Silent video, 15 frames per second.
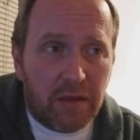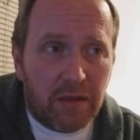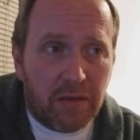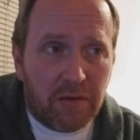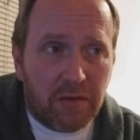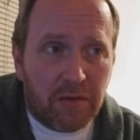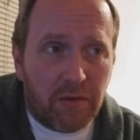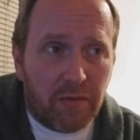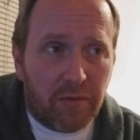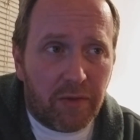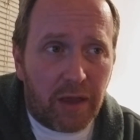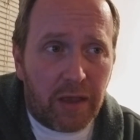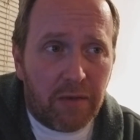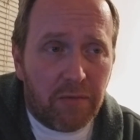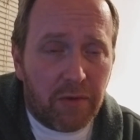yeah, so
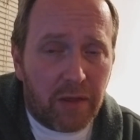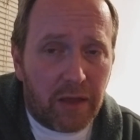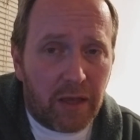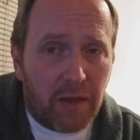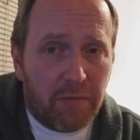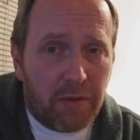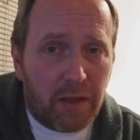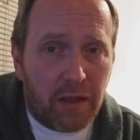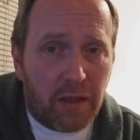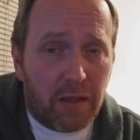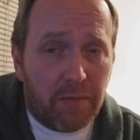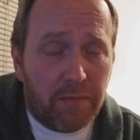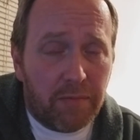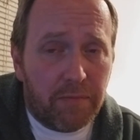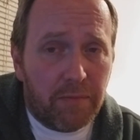they really helped a lot
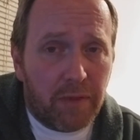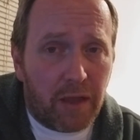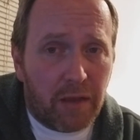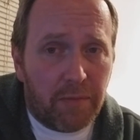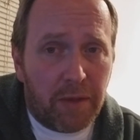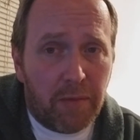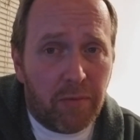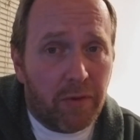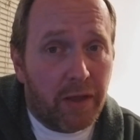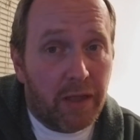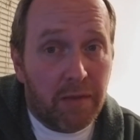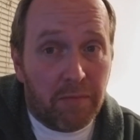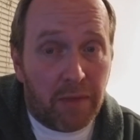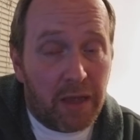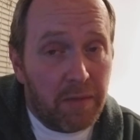a lot of people,
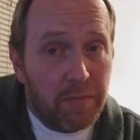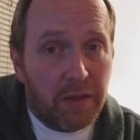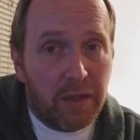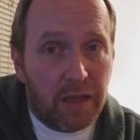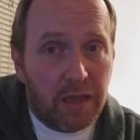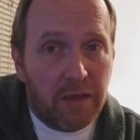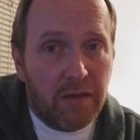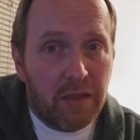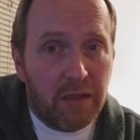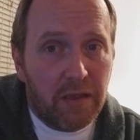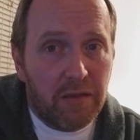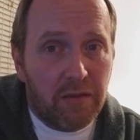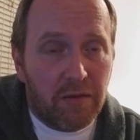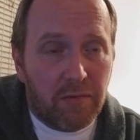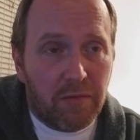and maybe
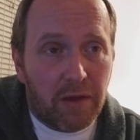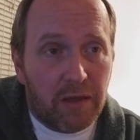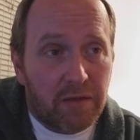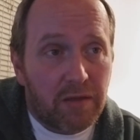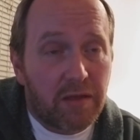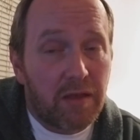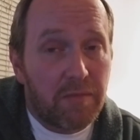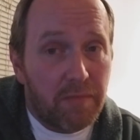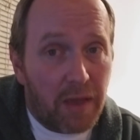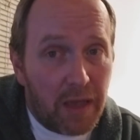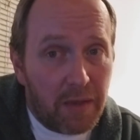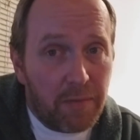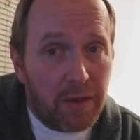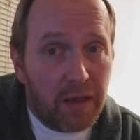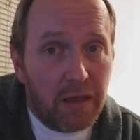you know, as I said,
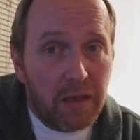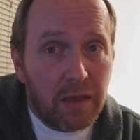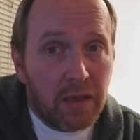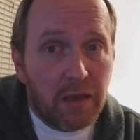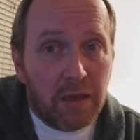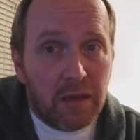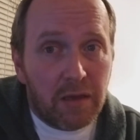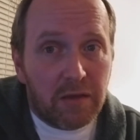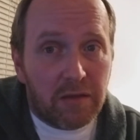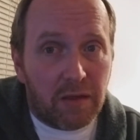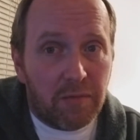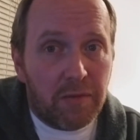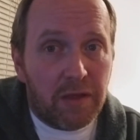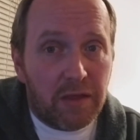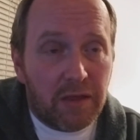maybe
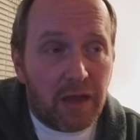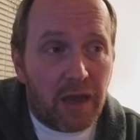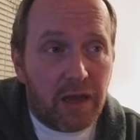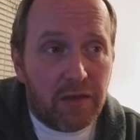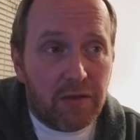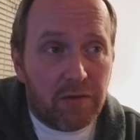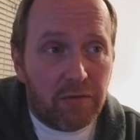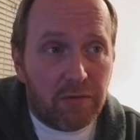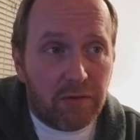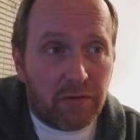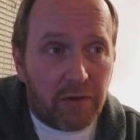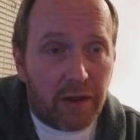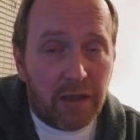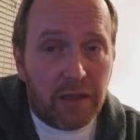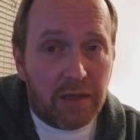some of these guys whose
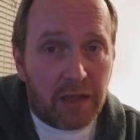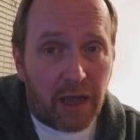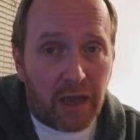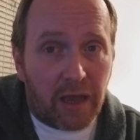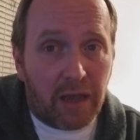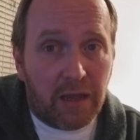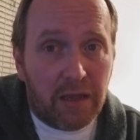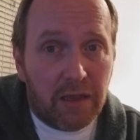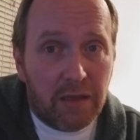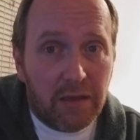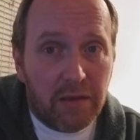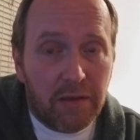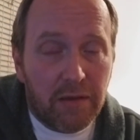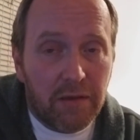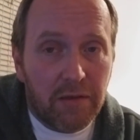credit tanked
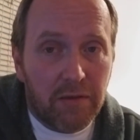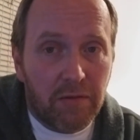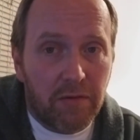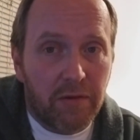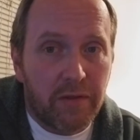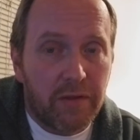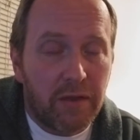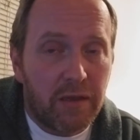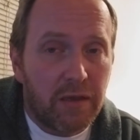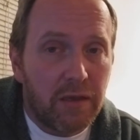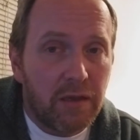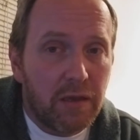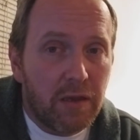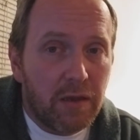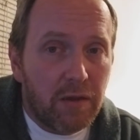during the
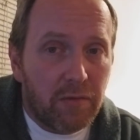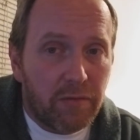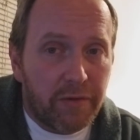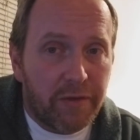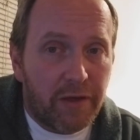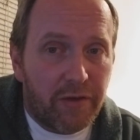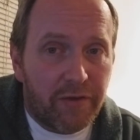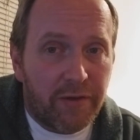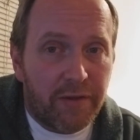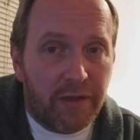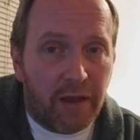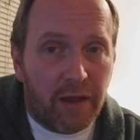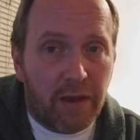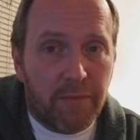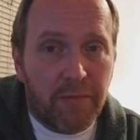recession
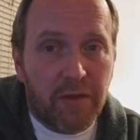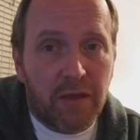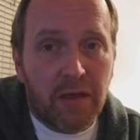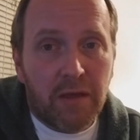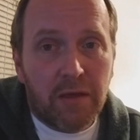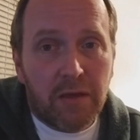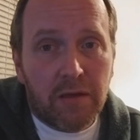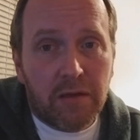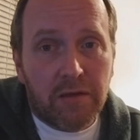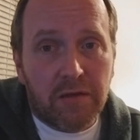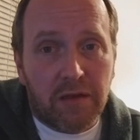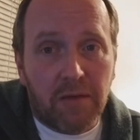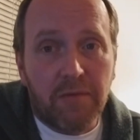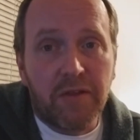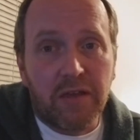times,
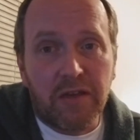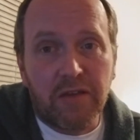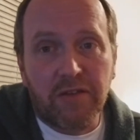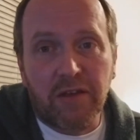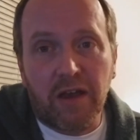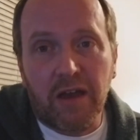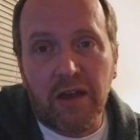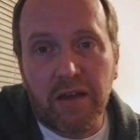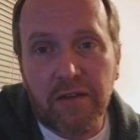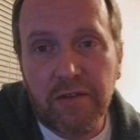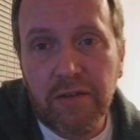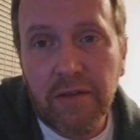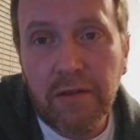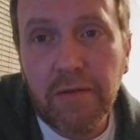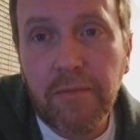some of these guys
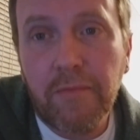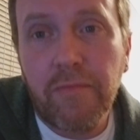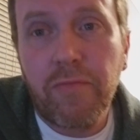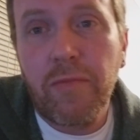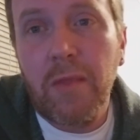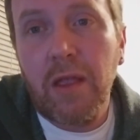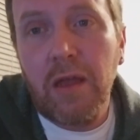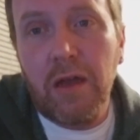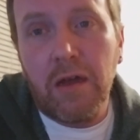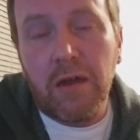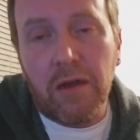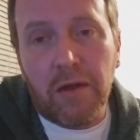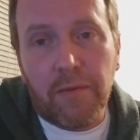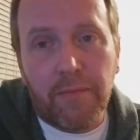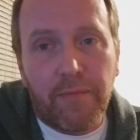
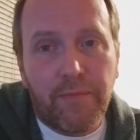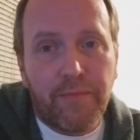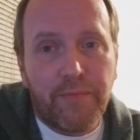um,